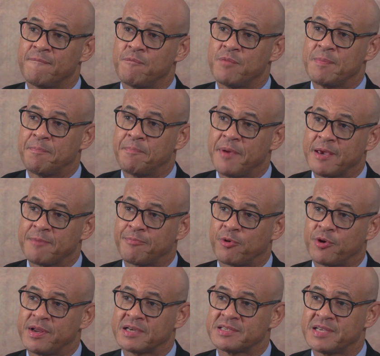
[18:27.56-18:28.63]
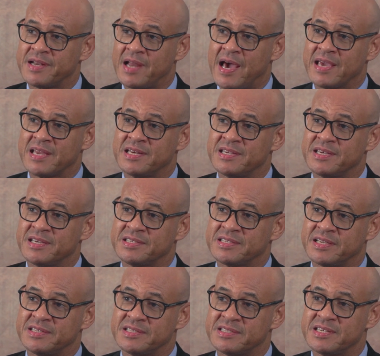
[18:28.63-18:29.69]
we pick products and ideas
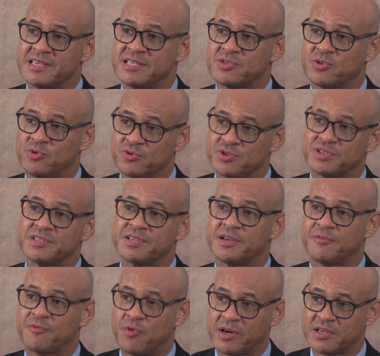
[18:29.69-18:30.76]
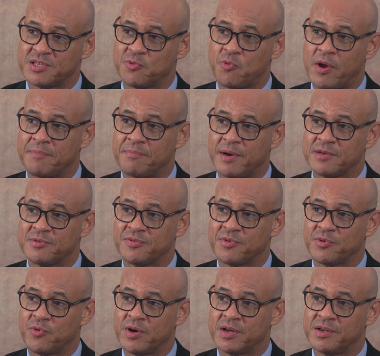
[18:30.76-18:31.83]
and see solutions that have worked in one part of
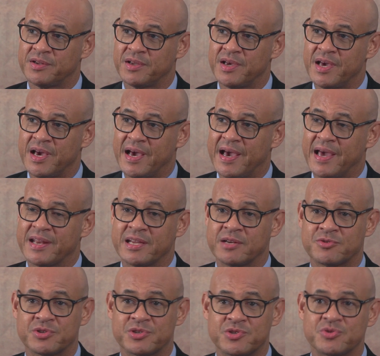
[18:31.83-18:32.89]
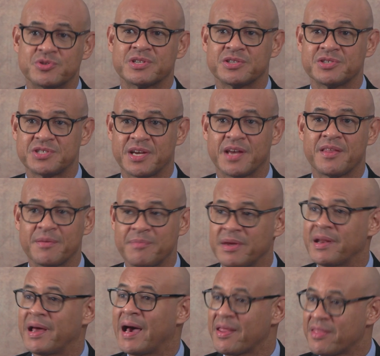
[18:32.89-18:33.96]
the world and introduce and share them
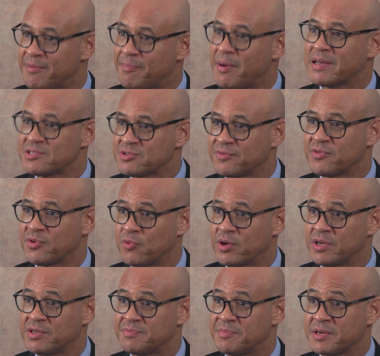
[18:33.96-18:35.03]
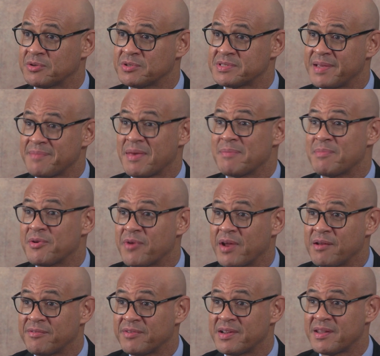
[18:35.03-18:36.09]
in other parts of the world because they may be
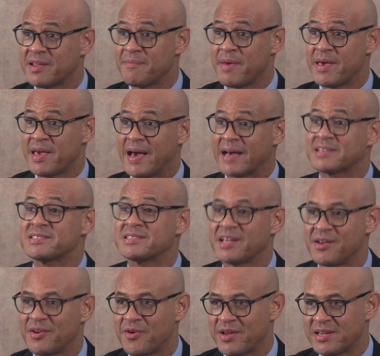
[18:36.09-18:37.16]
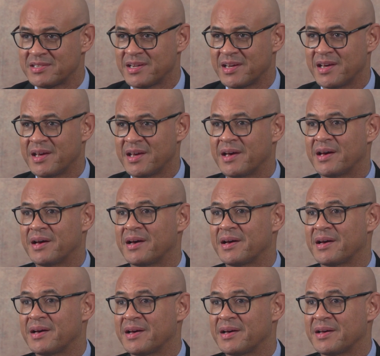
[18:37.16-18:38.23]
relevant, they may accelerate
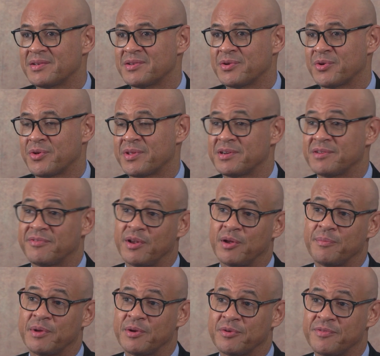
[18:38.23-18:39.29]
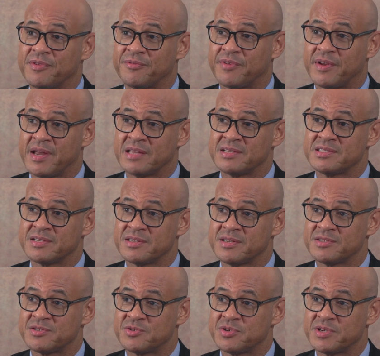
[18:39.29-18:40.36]
the development of the finance
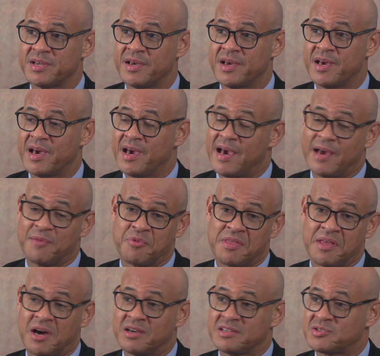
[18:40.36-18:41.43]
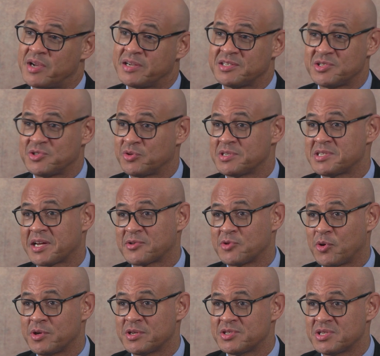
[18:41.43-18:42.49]
industry. And with our strategy on
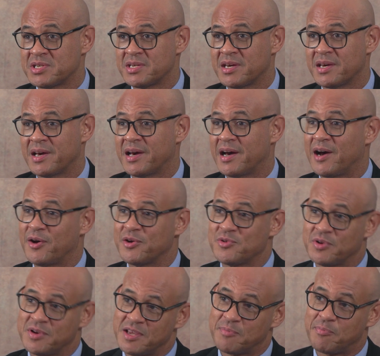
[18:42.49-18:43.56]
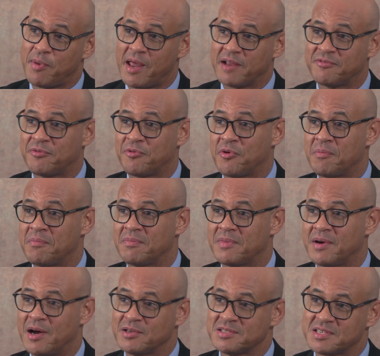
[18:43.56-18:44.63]
technology, our unique platform,
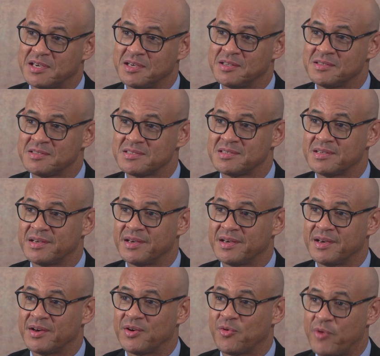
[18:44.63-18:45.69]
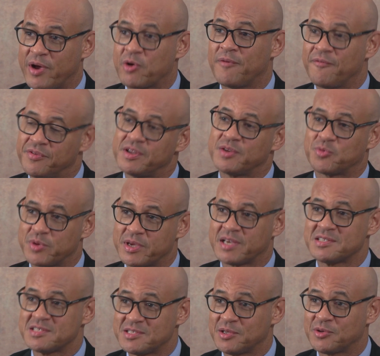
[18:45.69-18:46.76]
our skills, we're confident we
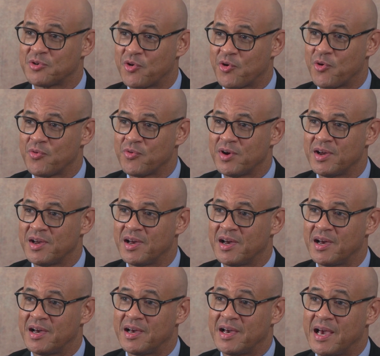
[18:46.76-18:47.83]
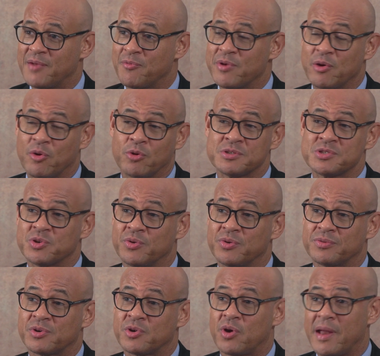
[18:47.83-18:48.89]
can still grow. And we'll
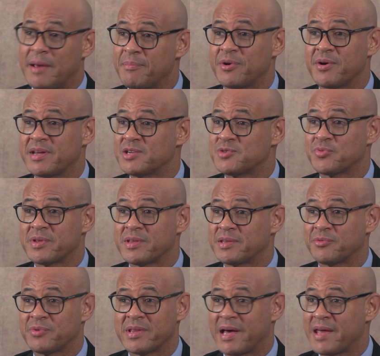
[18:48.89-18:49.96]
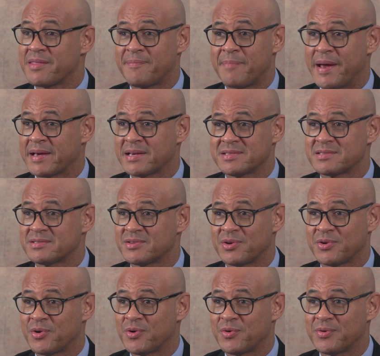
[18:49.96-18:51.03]
also collaborate with other banks.
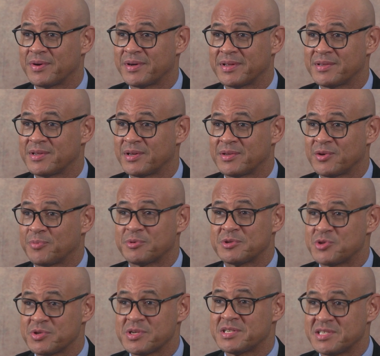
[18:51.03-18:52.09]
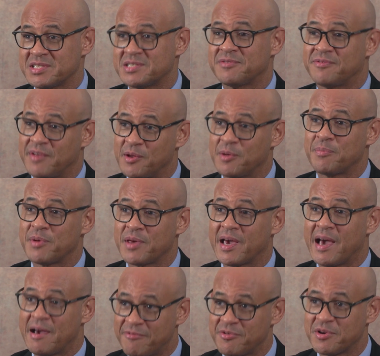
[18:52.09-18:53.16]
The opportunity is
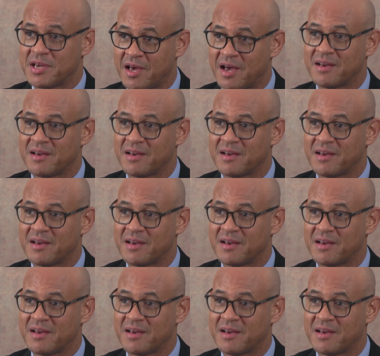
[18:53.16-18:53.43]
developing Africa.